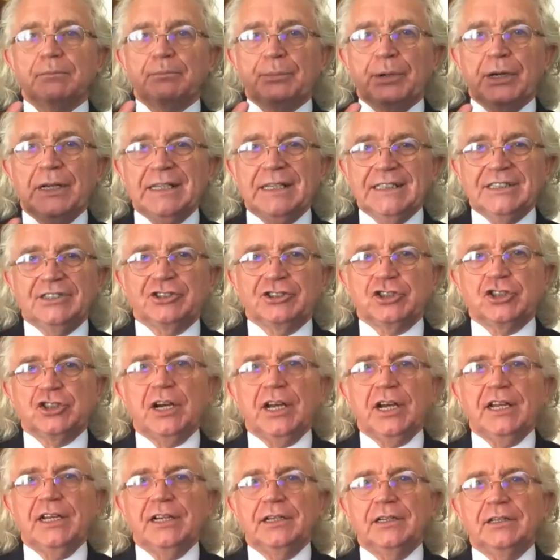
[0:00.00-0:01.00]
police
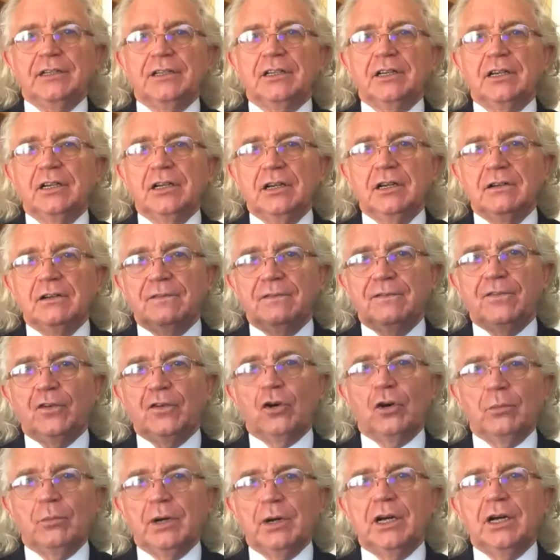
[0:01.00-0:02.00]
trained
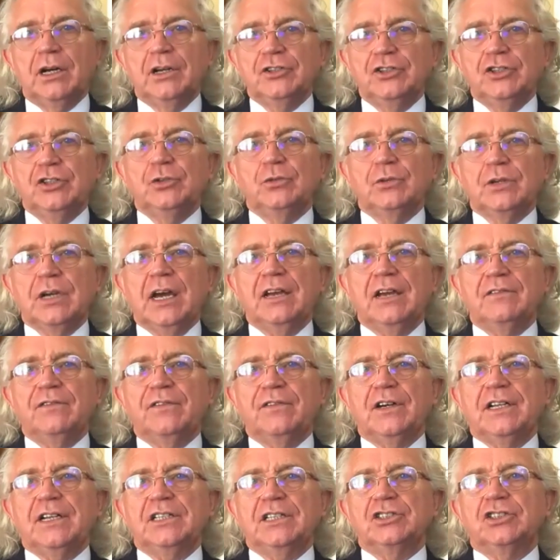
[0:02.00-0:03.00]
former UK
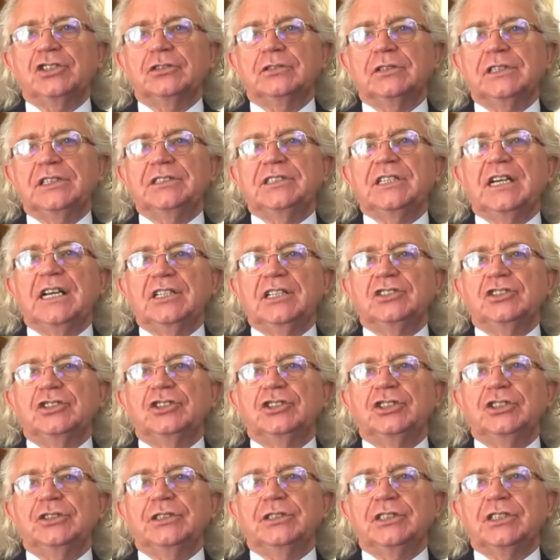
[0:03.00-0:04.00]
Financial
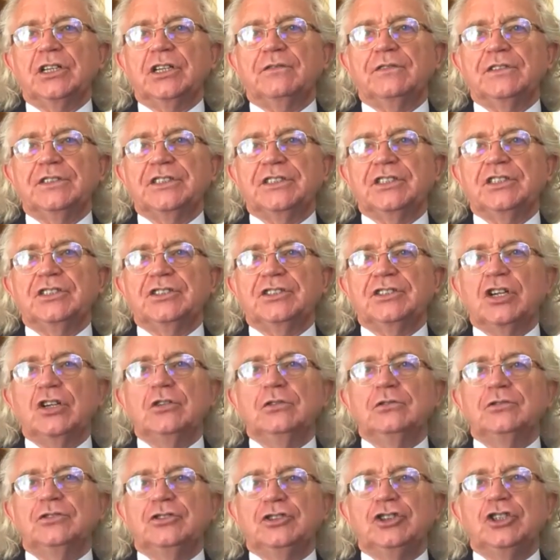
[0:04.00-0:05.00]
Intelligence Unit officers
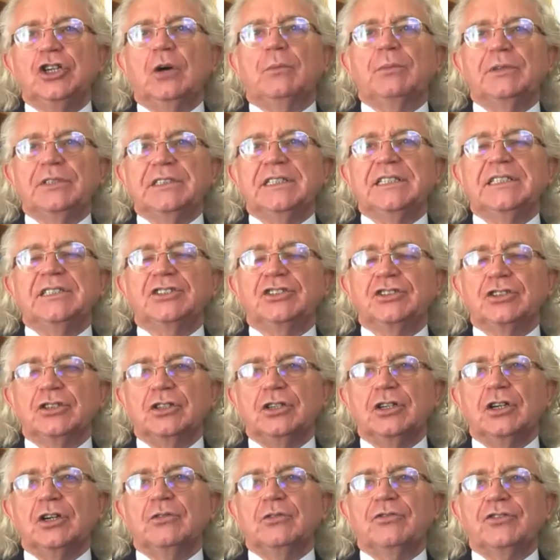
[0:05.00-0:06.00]
whose job it is to
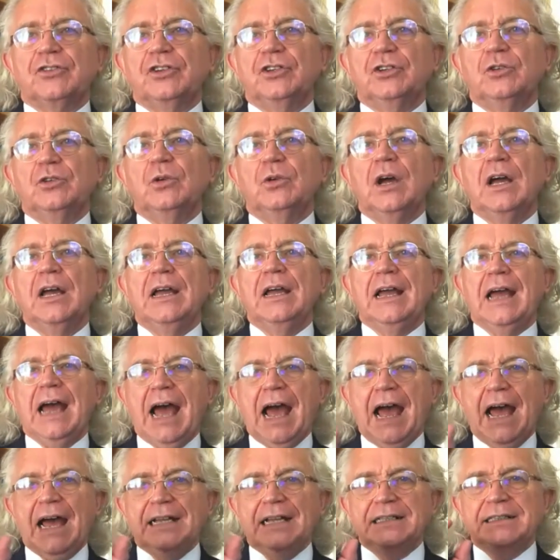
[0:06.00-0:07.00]
go through
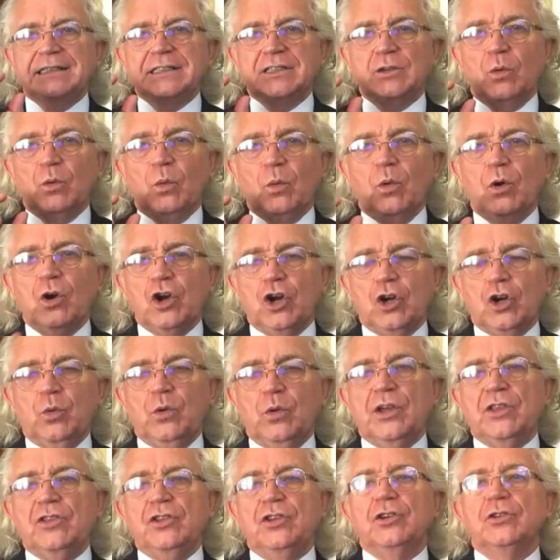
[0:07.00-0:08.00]
and work
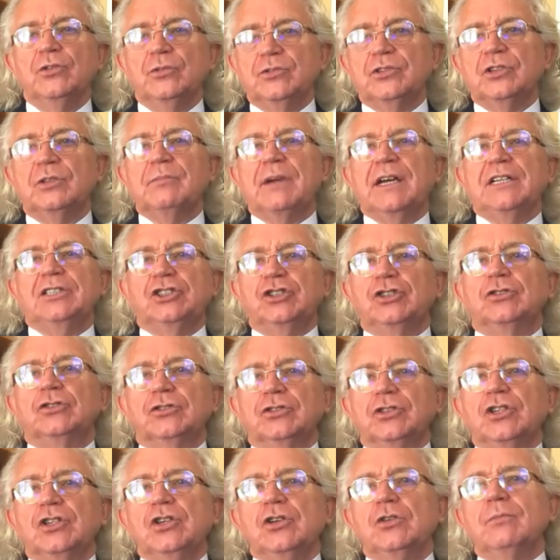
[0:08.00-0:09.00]
with you to make sure
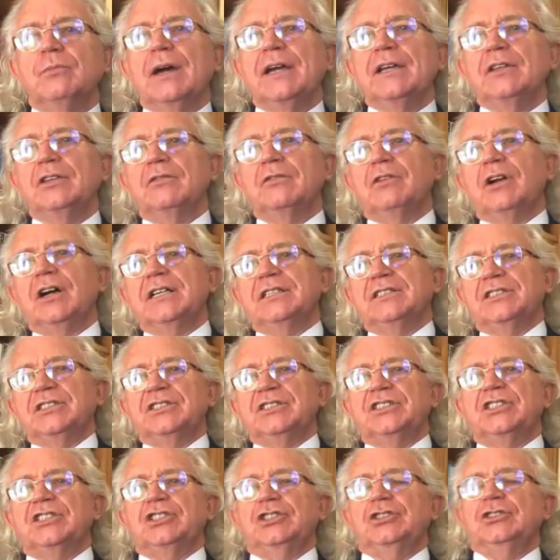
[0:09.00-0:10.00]
that you make the right
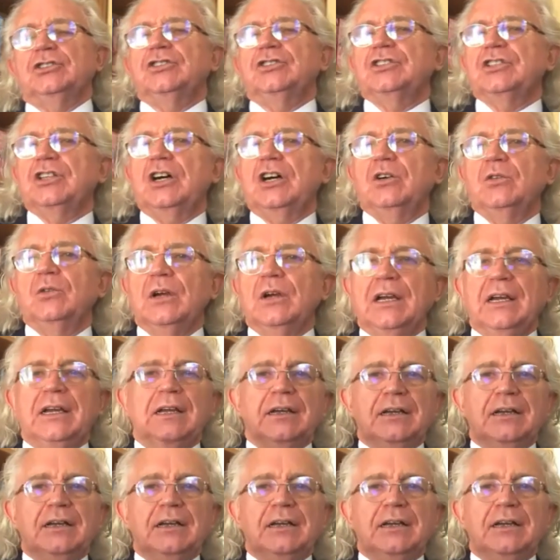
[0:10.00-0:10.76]
decisions. So